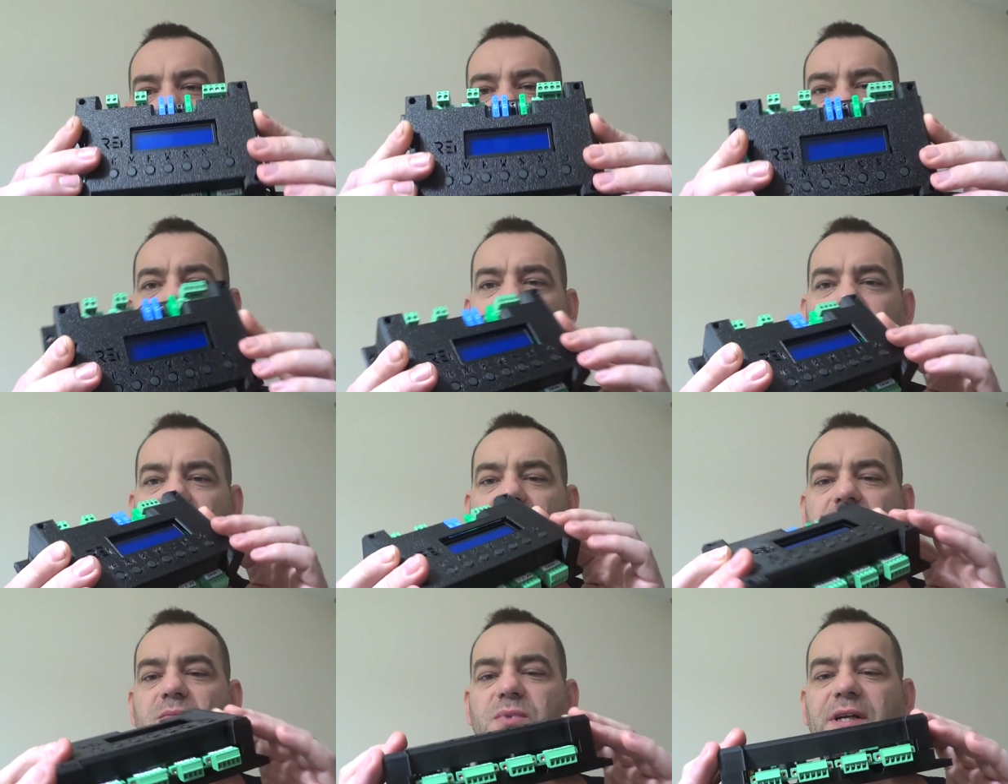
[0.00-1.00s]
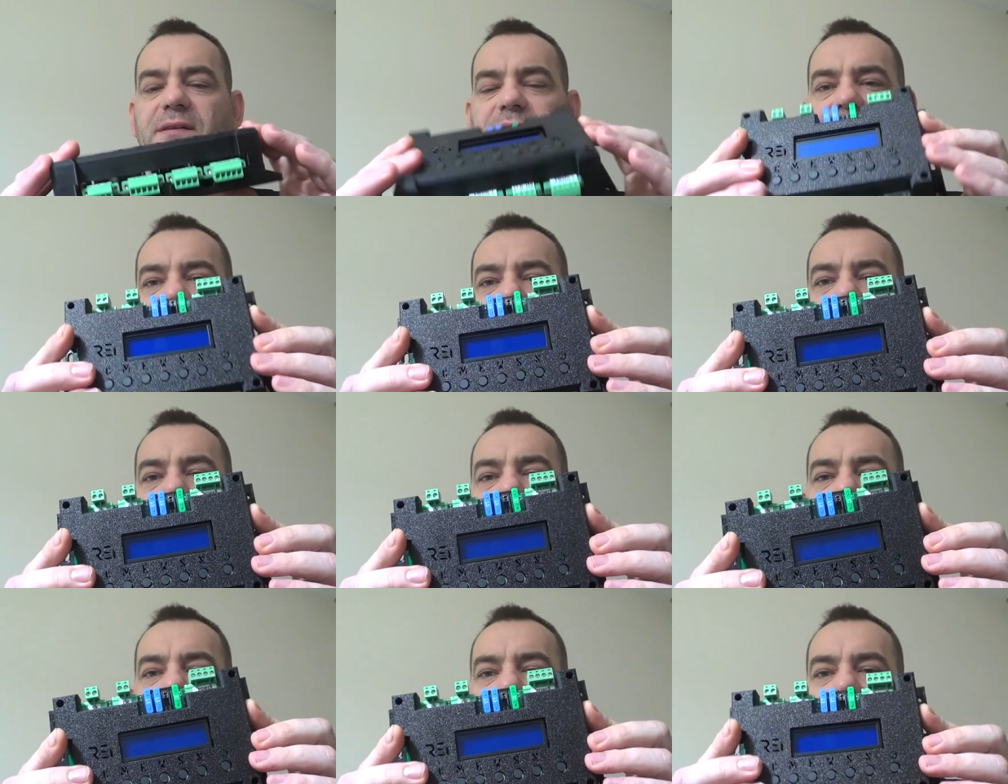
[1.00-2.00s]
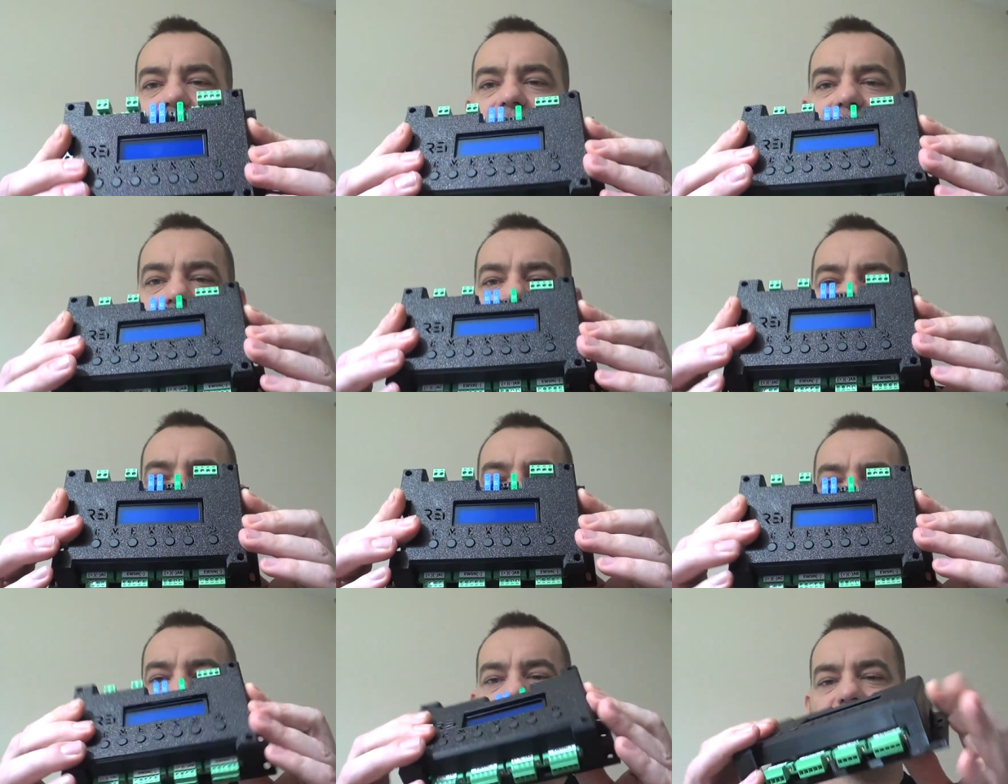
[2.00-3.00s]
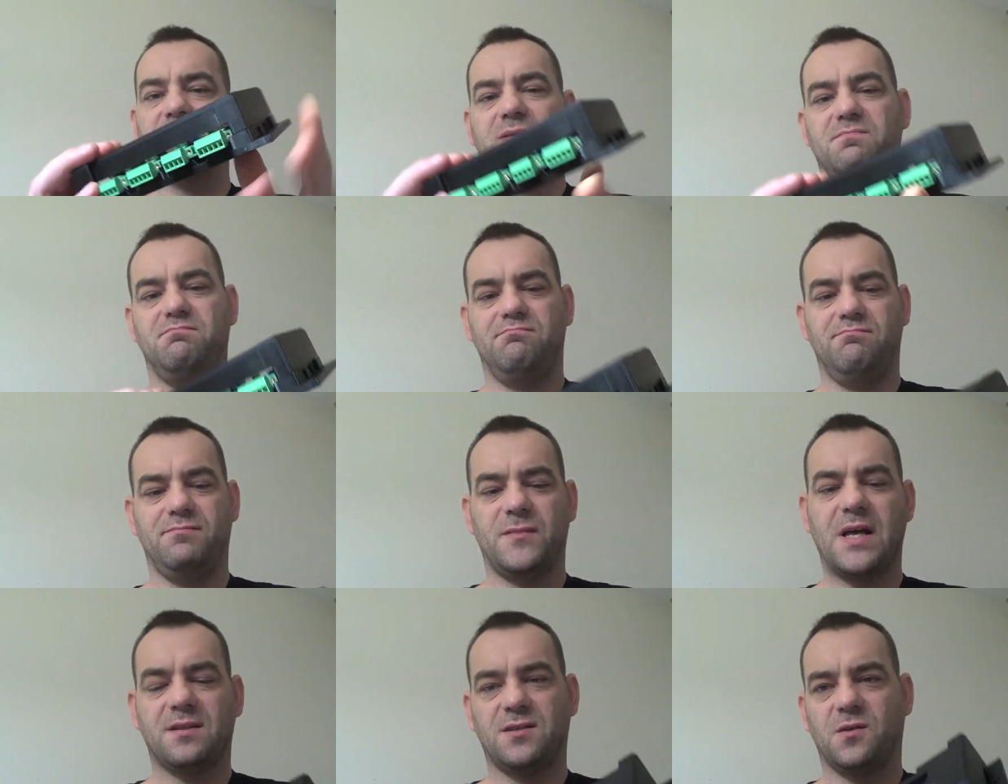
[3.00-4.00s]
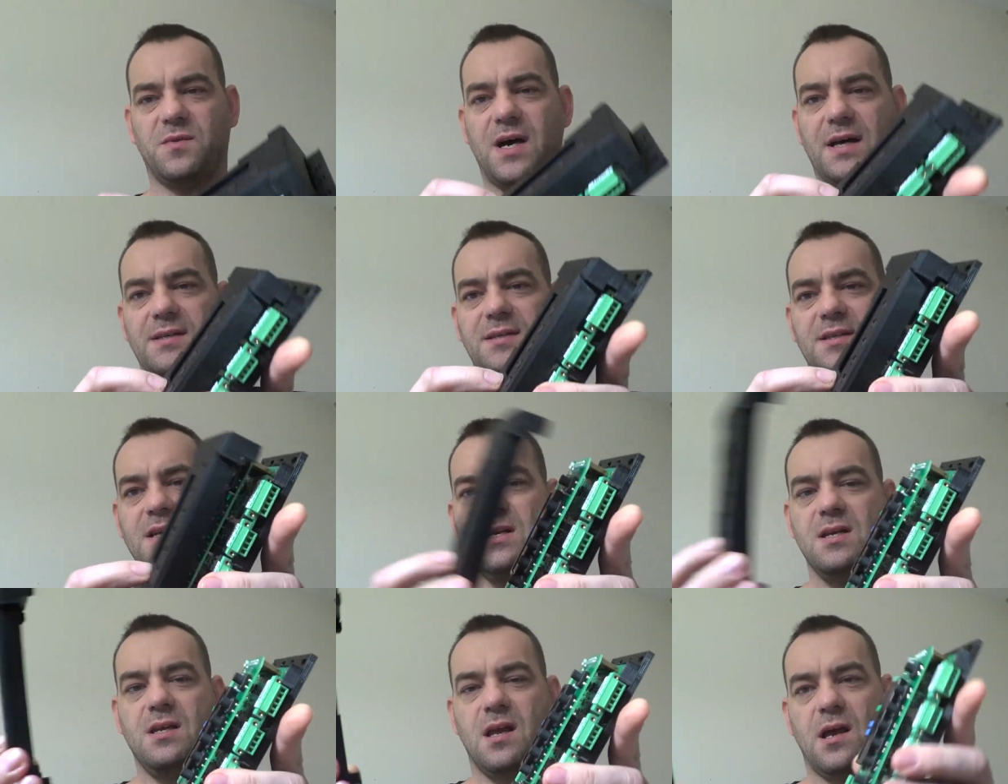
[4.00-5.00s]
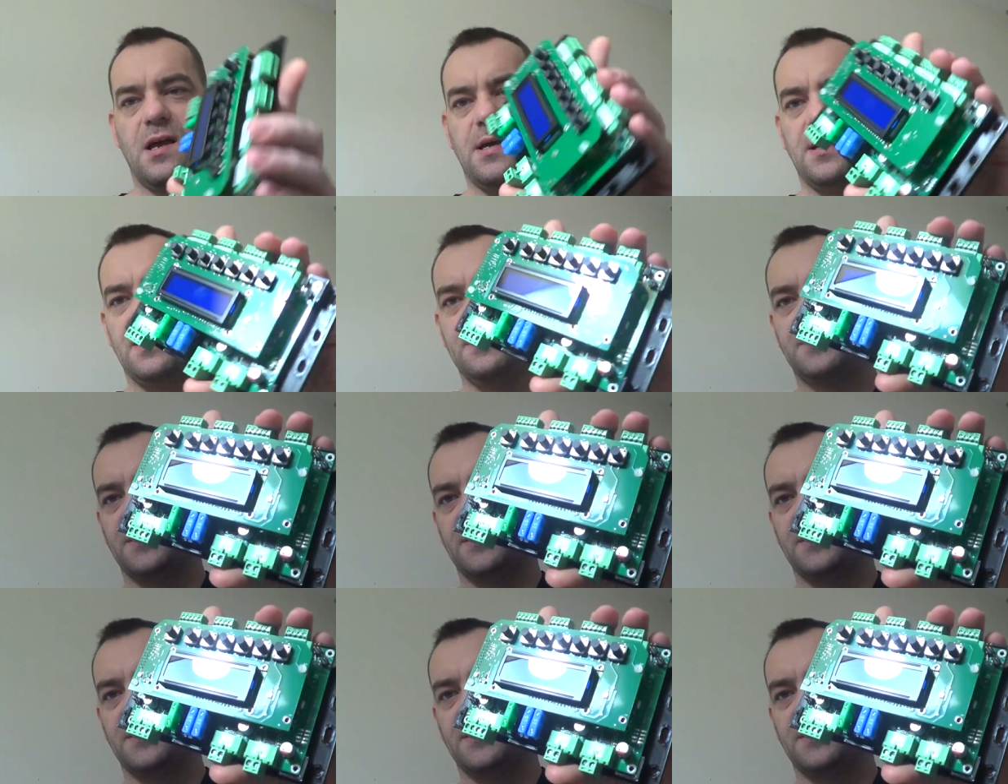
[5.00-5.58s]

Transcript: we have a pretty fancy cover. The cover last time was not so nice, and